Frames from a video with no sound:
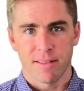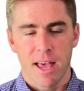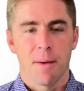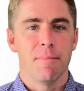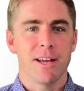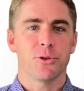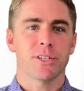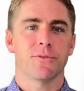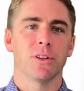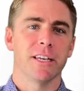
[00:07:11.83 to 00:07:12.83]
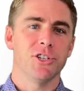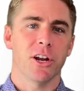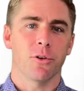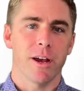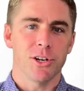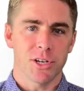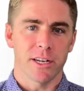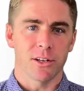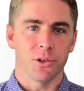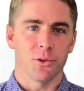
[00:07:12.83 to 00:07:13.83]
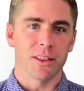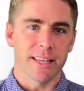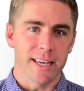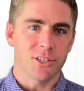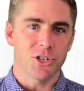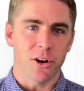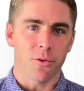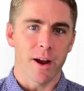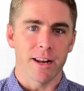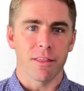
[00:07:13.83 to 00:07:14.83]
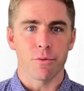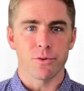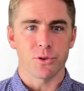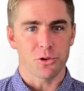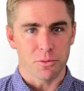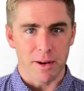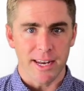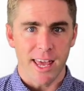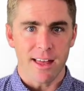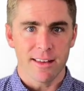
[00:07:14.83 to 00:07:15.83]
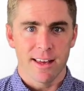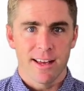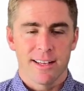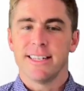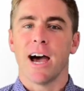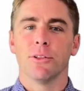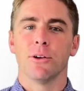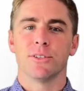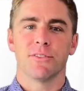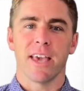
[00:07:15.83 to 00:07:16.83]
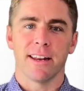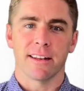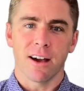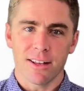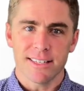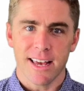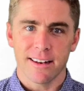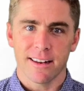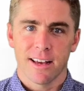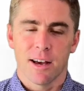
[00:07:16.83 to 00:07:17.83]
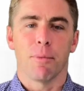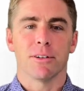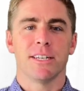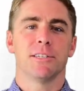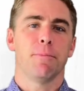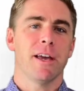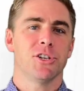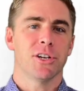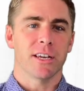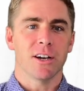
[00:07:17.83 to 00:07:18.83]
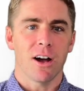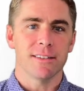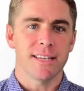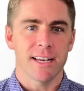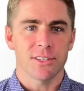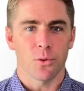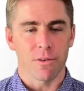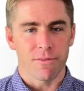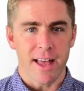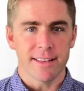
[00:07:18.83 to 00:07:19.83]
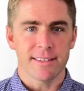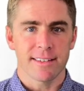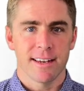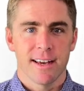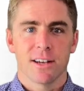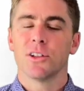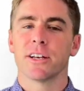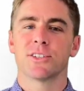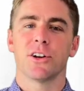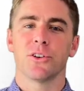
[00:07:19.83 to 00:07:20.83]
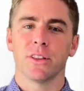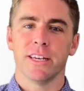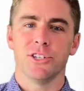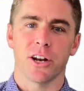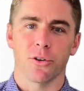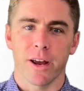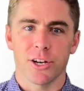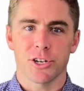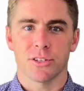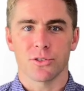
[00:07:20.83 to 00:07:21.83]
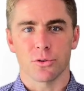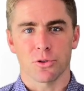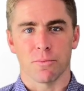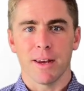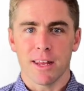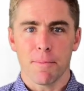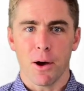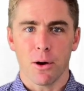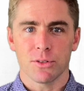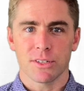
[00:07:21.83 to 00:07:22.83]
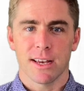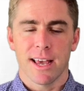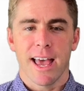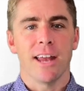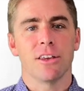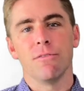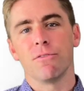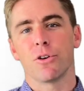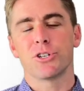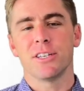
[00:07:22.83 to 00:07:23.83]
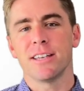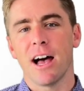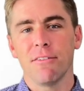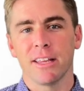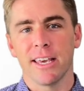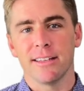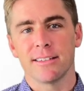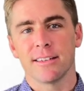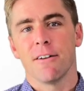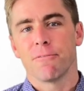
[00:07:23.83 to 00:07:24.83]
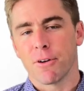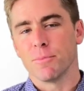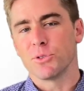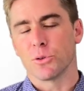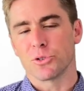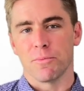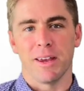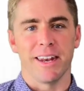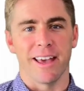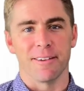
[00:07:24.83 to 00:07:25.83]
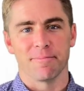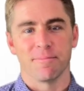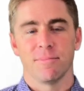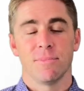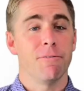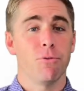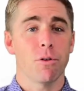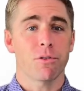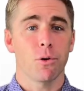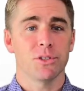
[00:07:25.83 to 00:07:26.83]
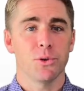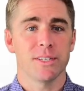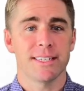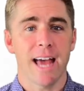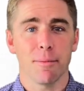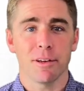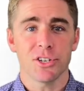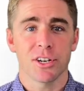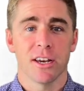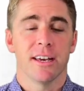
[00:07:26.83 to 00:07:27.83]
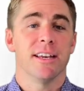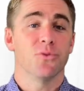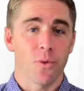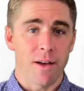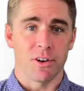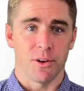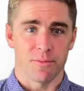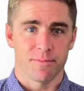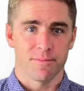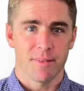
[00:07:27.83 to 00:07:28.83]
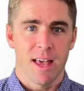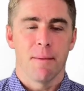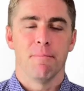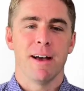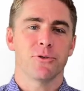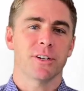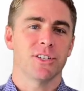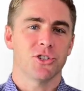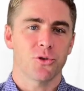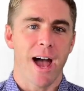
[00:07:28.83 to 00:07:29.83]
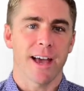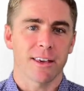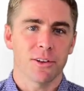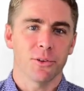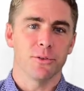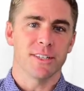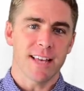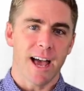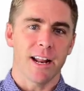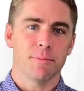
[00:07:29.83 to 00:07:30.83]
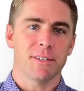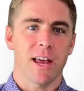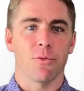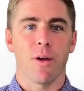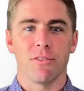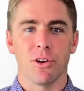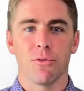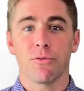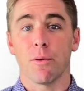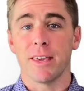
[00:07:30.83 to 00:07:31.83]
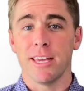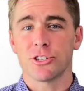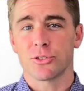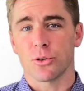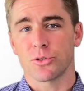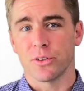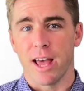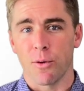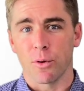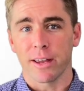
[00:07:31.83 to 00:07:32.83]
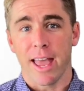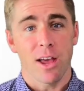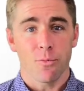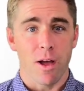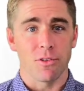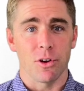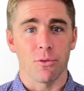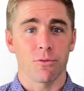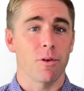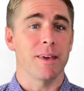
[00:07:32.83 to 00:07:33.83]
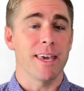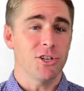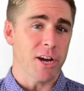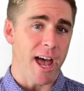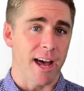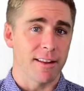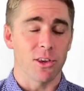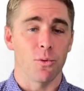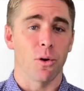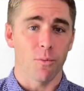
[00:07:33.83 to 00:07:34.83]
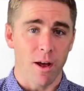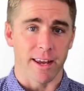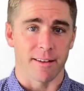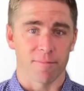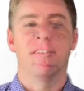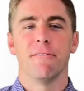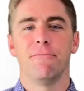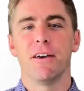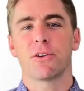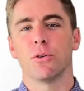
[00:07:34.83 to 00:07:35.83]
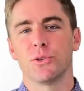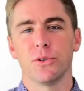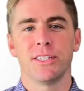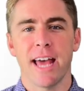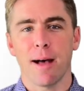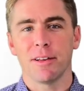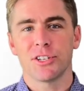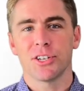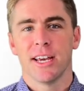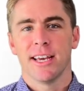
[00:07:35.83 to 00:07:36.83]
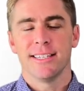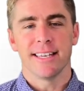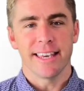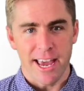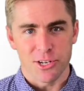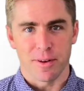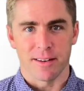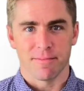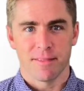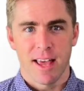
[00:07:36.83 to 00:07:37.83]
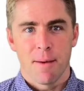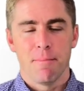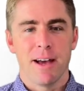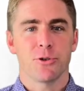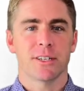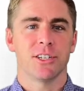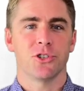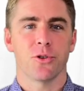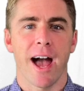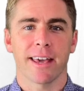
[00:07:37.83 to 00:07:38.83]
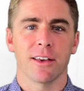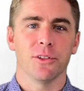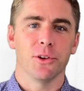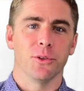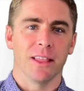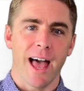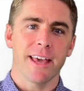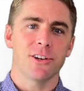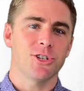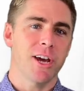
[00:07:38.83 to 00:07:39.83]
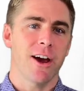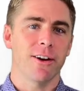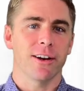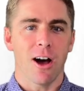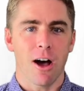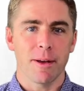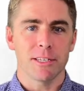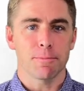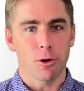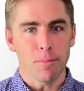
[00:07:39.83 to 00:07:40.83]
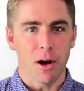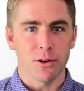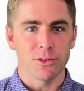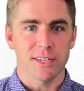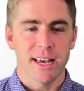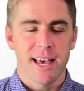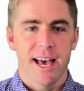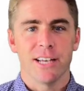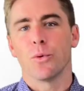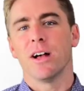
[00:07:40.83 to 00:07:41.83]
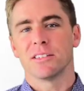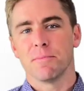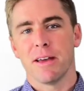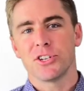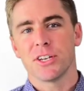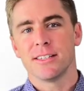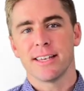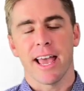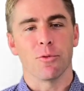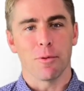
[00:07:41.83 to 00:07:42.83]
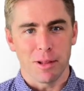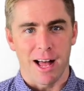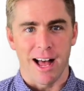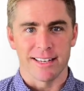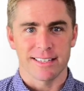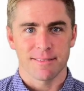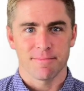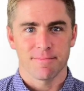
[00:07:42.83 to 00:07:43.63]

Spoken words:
Metrics for lead generation include leads generated through social media, downloads of gated content, participation in contests or events, clicks on your lead generation social media posts, and conversions of leads from social media. The fourth goal to establish is revenue. Metrics to track include signups and revenue from each social network and revenue from each ad that you are running. The fifth goal to establish is engagement. Metrics to track include likes, share, and comments per post, as well as mentions and replies.